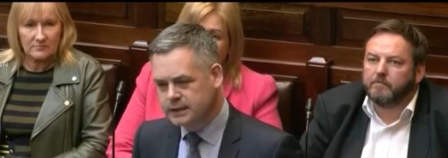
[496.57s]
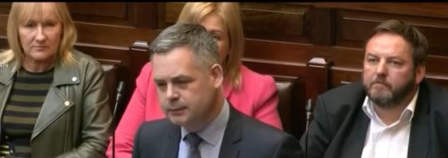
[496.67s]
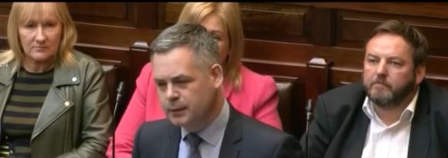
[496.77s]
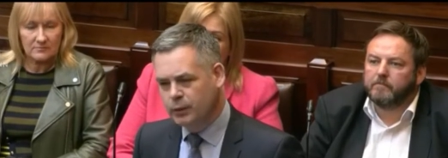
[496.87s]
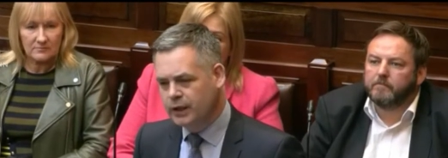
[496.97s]
Speaker 1: have
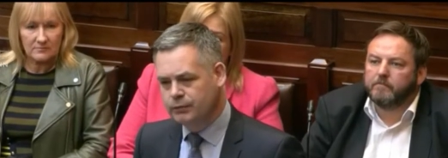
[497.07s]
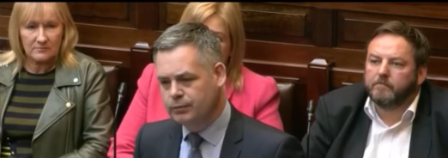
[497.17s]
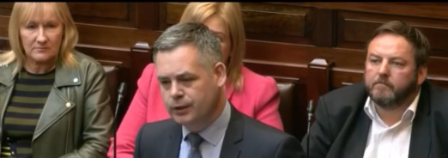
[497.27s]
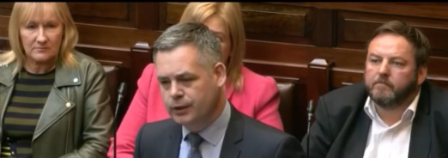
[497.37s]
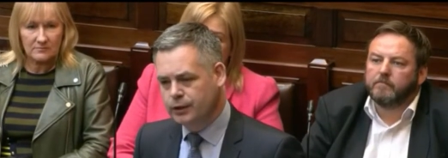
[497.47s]
been waiting
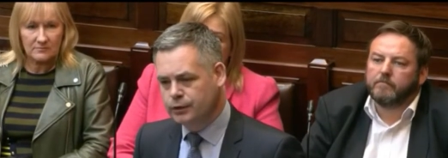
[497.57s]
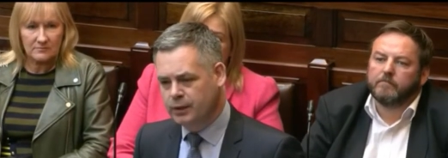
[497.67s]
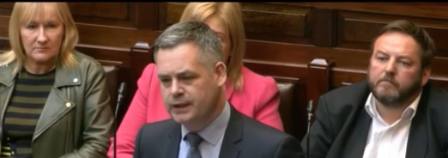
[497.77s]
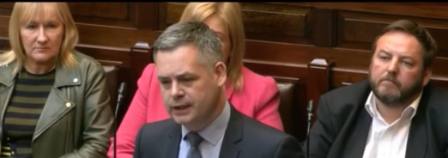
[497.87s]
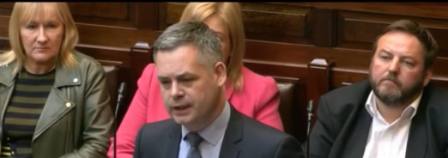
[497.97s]
for
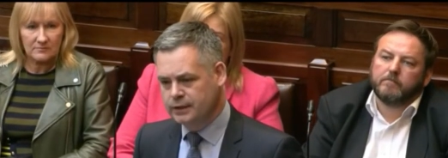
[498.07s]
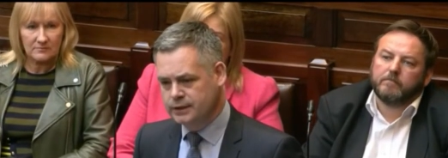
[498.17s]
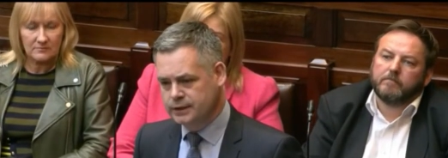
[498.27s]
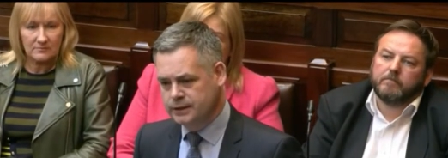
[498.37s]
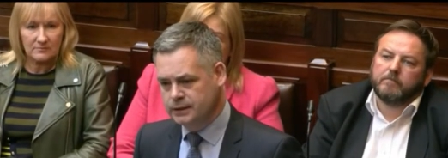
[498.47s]
20
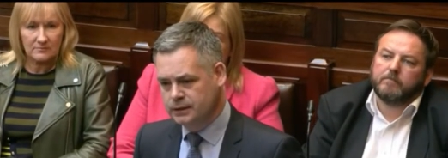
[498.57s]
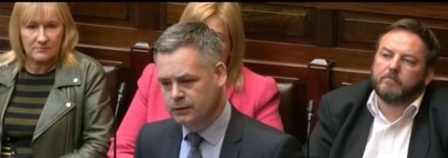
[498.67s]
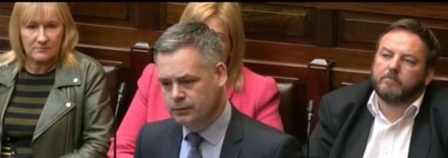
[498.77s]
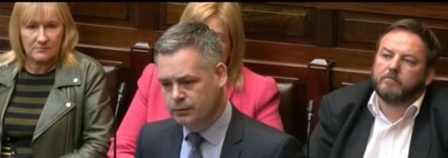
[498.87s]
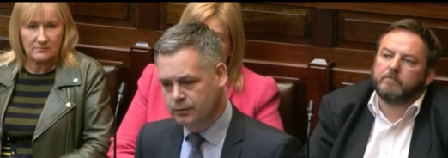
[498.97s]
years
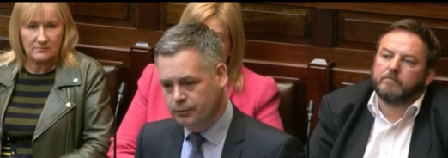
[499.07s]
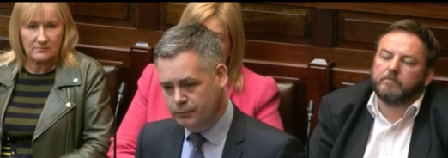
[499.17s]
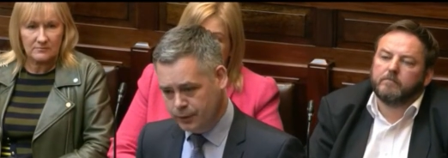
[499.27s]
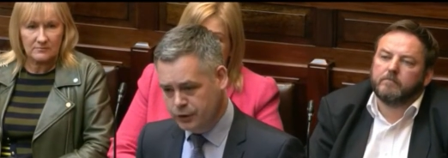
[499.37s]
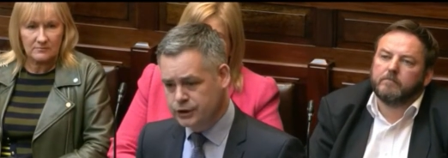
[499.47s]

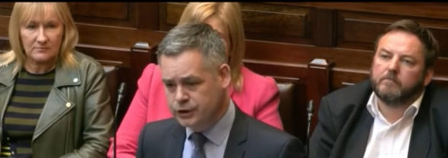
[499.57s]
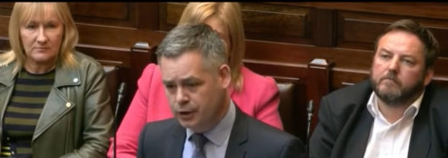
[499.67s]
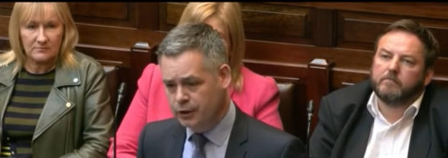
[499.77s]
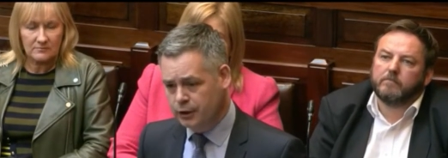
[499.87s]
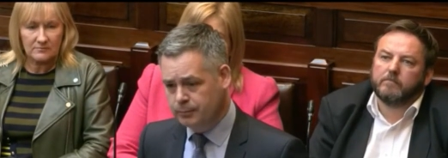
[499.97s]
for you to
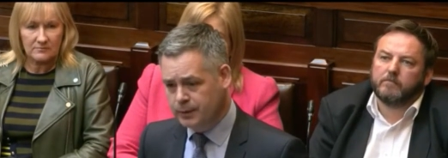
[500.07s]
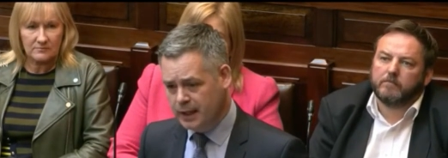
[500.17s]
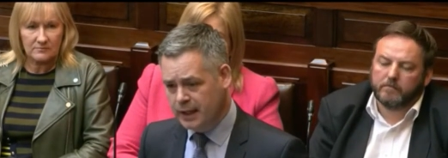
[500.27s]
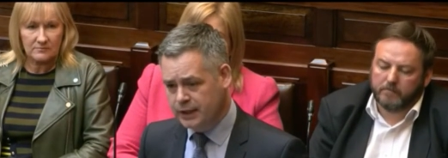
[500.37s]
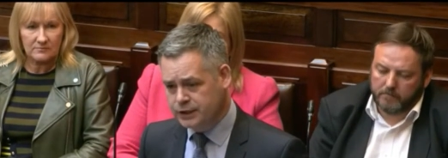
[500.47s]
turn up
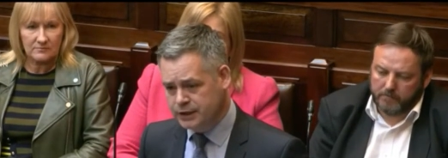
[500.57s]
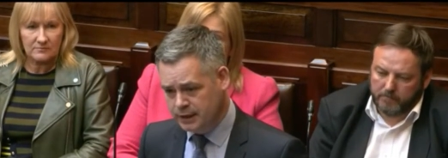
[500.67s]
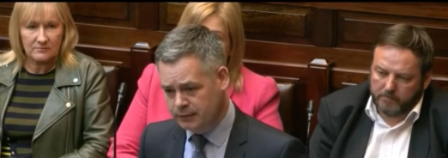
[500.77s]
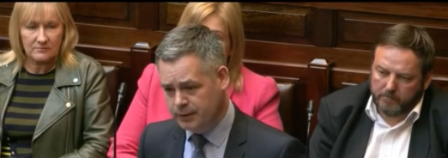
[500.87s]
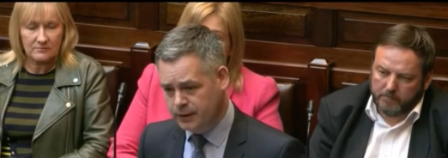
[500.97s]
and actually deliver.